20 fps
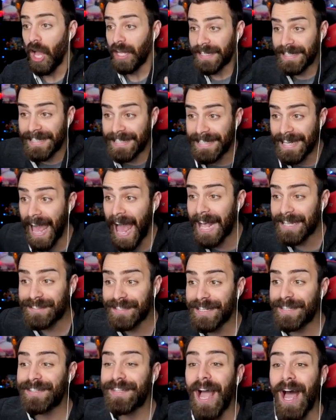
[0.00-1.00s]
Yes,
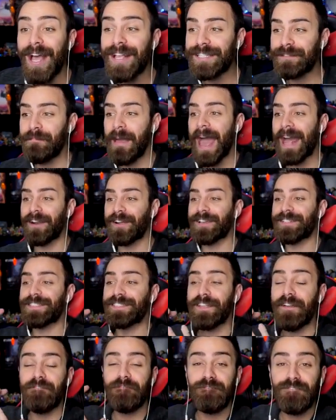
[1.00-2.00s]
it does matter because
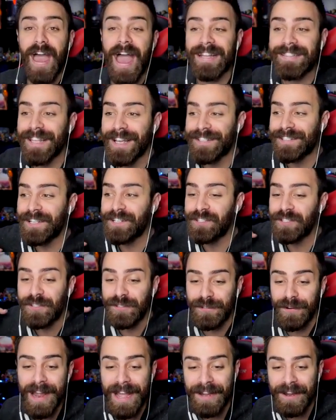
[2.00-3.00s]
the effect doesn't
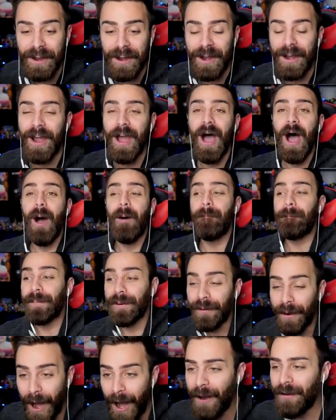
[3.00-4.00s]
trigger.
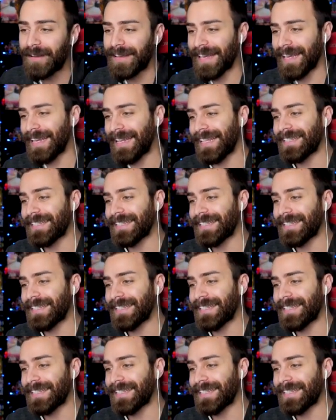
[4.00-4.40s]
Broken.